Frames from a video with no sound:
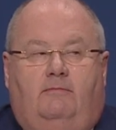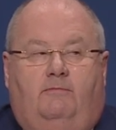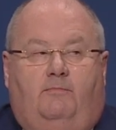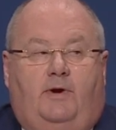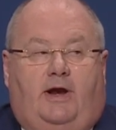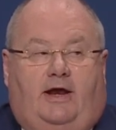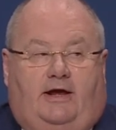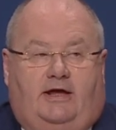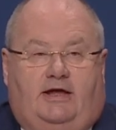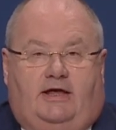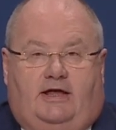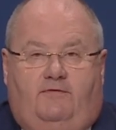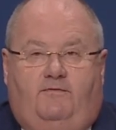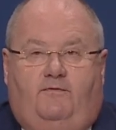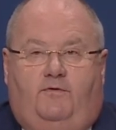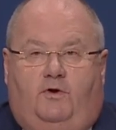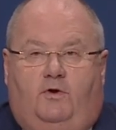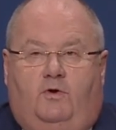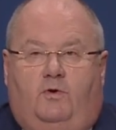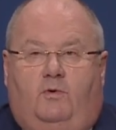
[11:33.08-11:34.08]
but I can
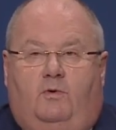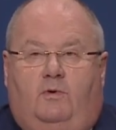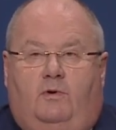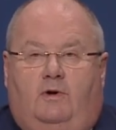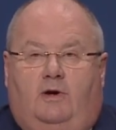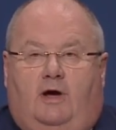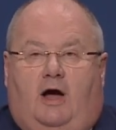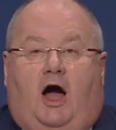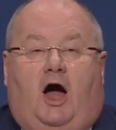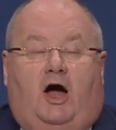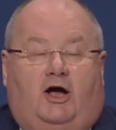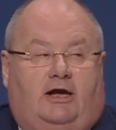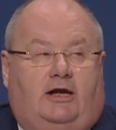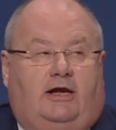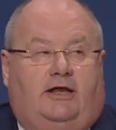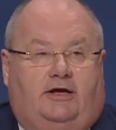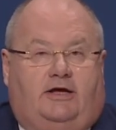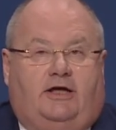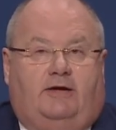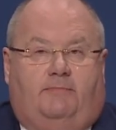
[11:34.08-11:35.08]
give you our
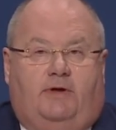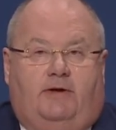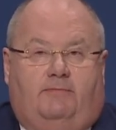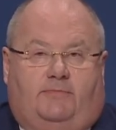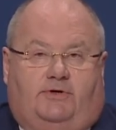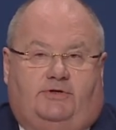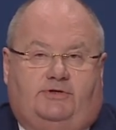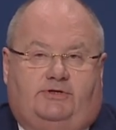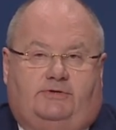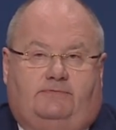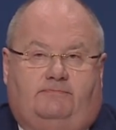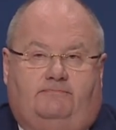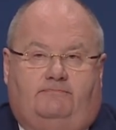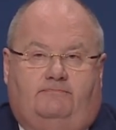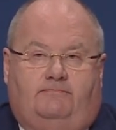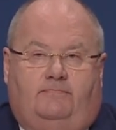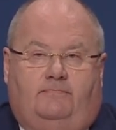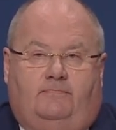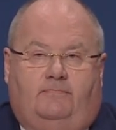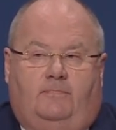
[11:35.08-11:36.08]
clear commitment.
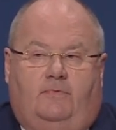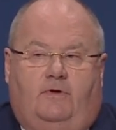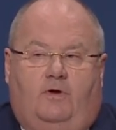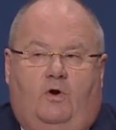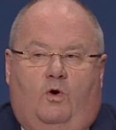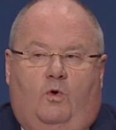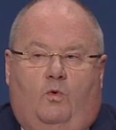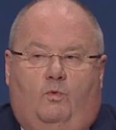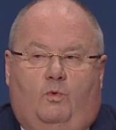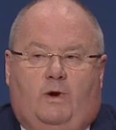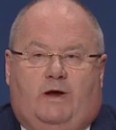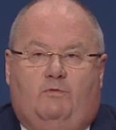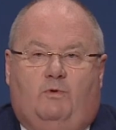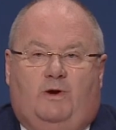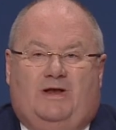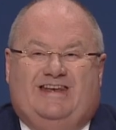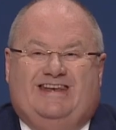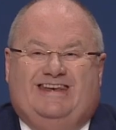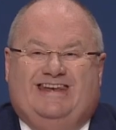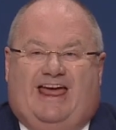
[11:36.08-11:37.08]
We
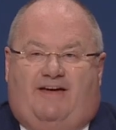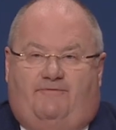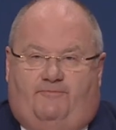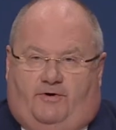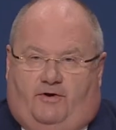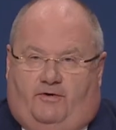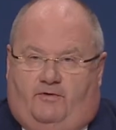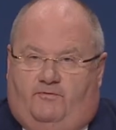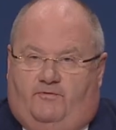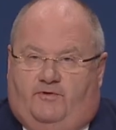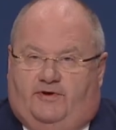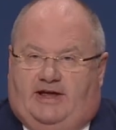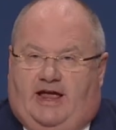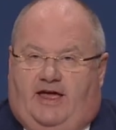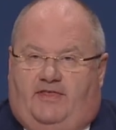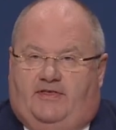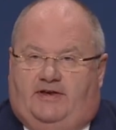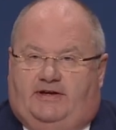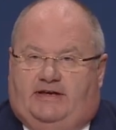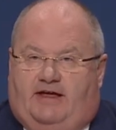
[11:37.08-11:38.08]
will never
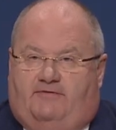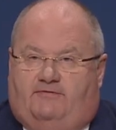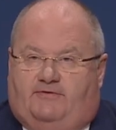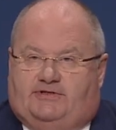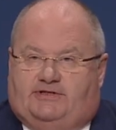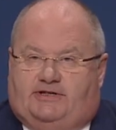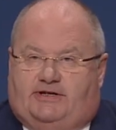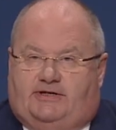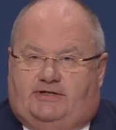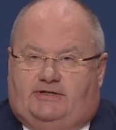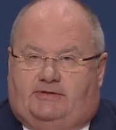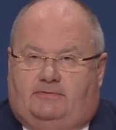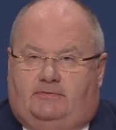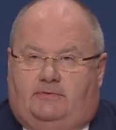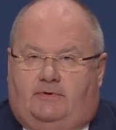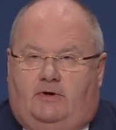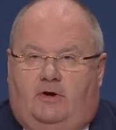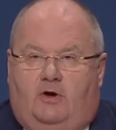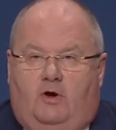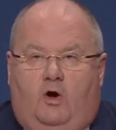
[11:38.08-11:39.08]
forget the deficit.
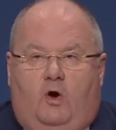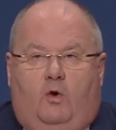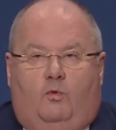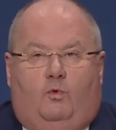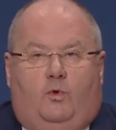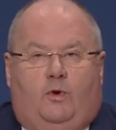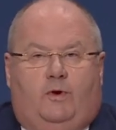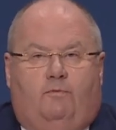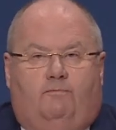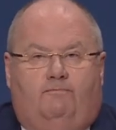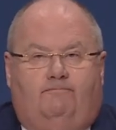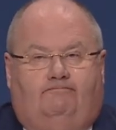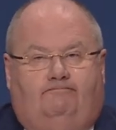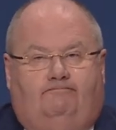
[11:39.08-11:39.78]
We